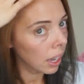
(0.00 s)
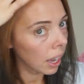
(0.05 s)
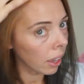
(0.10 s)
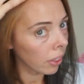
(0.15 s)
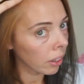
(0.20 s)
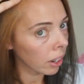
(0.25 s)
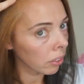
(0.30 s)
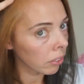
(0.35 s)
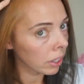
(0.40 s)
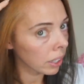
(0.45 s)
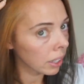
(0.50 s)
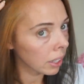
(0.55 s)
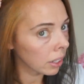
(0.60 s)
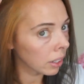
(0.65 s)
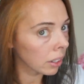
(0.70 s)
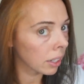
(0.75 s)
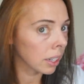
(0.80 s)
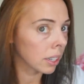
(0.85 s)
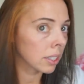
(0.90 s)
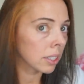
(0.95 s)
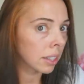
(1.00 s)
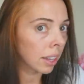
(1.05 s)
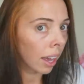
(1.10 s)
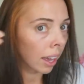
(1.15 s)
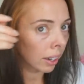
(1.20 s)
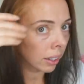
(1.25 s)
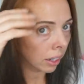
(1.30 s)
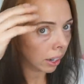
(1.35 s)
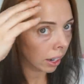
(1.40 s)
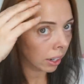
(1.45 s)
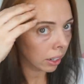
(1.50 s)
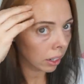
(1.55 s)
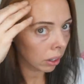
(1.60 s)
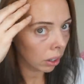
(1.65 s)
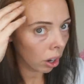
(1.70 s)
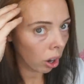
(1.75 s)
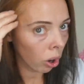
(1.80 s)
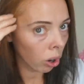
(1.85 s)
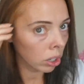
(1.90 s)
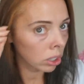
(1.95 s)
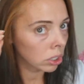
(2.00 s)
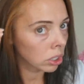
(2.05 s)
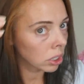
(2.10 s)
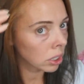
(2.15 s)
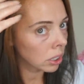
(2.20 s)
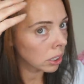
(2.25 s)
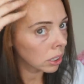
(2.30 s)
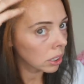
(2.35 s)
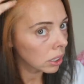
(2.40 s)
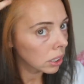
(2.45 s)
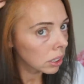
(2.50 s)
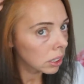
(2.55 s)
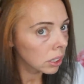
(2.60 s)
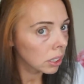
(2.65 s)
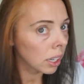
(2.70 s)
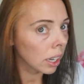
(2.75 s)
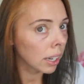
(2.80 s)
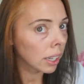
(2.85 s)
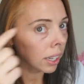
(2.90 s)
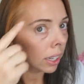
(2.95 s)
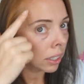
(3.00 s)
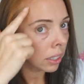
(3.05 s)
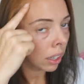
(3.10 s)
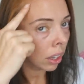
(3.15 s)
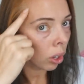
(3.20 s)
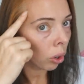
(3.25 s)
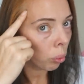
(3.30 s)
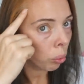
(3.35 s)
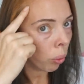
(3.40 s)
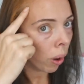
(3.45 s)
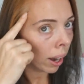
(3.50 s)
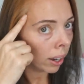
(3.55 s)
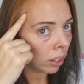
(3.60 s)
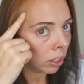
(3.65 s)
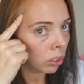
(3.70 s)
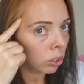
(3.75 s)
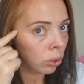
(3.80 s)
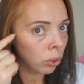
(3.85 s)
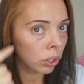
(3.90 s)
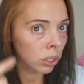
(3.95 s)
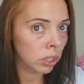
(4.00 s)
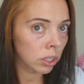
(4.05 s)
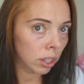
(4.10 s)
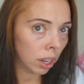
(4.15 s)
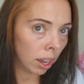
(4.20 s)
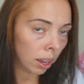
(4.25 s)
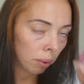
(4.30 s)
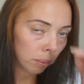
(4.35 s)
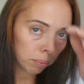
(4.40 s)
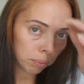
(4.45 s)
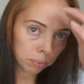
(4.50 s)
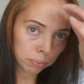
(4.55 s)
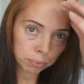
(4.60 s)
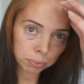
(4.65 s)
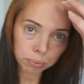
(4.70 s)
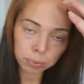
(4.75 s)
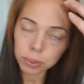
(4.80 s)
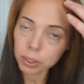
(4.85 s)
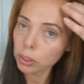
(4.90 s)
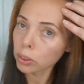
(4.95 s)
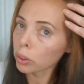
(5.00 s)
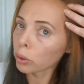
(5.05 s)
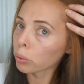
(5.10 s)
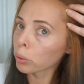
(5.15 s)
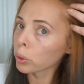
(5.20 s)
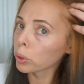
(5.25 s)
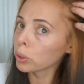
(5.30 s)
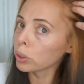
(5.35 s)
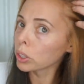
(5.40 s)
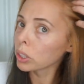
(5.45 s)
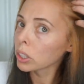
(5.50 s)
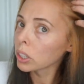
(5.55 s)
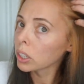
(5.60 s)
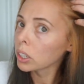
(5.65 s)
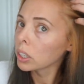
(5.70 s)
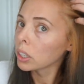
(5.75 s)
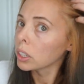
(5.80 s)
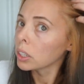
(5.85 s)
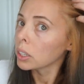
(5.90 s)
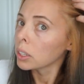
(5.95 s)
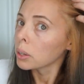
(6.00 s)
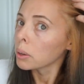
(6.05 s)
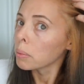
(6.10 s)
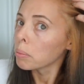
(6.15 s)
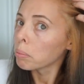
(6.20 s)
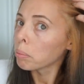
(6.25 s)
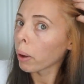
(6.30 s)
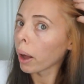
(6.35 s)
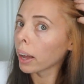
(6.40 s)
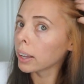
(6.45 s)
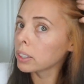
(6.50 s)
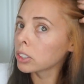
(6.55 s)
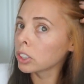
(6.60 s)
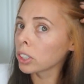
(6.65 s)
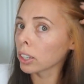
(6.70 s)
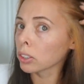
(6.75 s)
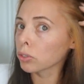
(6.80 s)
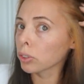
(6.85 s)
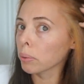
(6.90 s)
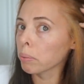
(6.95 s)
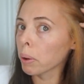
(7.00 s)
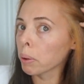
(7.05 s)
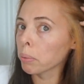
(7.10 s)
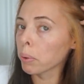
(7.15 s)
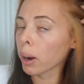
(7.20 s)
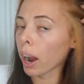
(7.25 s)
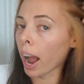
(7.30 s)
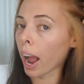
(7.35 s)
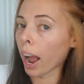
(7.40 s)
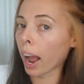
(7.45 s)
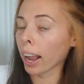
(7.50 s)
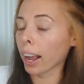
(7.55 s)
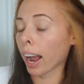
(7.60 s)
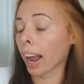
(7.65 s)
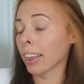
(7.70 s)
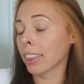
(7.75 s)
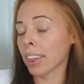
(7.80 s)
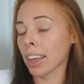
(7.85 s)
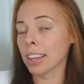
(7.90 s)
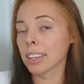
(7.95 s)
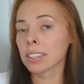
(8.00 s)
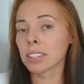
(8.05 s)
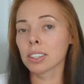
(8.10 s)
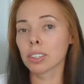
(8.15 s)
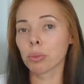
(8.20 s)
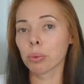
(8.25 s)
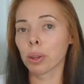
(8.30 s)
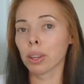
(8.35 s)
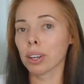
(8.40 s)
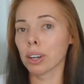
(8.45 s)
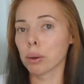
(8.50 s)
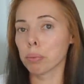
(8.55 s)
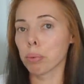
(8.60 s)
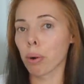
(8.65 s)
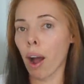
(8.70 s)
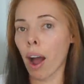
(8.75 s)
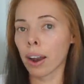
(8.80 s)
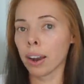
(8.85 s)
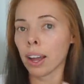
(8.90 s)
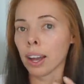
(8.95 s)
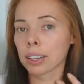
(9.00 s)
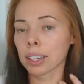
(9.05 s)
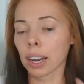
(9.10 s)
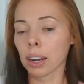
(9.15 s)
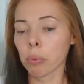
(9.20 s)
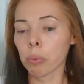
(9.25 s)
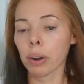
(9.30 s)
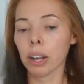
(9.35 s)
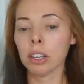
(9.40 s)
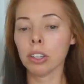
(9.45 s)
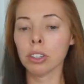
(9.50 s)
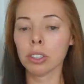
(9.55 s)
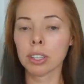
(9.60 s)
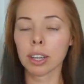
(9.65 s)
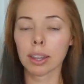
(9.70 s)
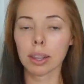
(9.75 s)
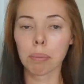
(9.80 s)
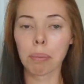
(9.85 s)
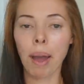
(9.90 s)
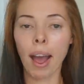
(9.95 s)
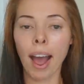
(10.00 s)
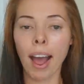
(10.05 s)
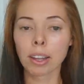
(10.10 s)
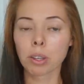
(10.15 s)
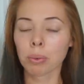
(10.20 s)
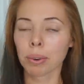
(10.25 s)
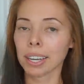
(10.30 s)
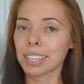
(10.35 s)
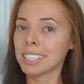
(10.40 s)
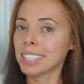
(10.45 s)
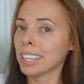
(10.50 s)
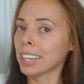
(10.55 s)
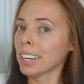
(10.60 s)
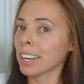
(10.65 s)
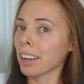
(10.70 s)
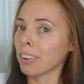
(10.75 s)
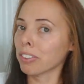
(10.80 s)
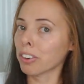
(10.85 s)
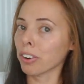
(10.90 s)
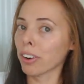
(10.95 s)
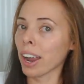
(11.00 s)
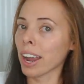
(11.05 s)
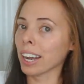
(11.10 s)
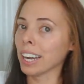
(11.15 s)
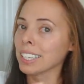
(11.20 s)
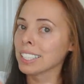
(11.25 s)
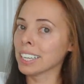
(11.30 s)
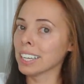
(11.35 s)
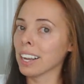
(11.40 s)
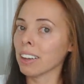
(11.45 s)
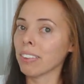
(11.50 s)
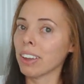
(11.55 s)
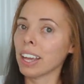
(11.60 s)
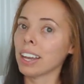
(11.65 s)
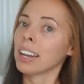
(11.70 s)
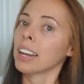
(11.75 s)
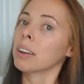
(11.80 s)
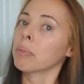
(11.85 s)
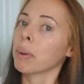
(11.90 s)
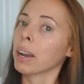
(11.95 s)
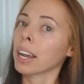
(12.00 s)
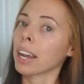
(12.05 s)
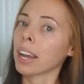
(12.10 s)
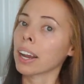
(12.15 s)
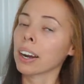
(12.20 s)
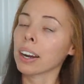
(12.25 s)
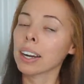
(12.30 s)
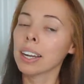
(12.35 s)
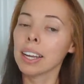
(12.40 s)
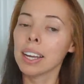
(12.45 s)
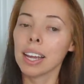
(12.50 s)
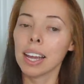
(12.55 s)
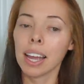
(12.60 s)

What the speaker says: And then over here is that kind of orangey, and it gets a little wider towards the root. But just remember, I think this is a really good product, and when I used it in the past, when I didn't have gray and I didn't have henna in my hair,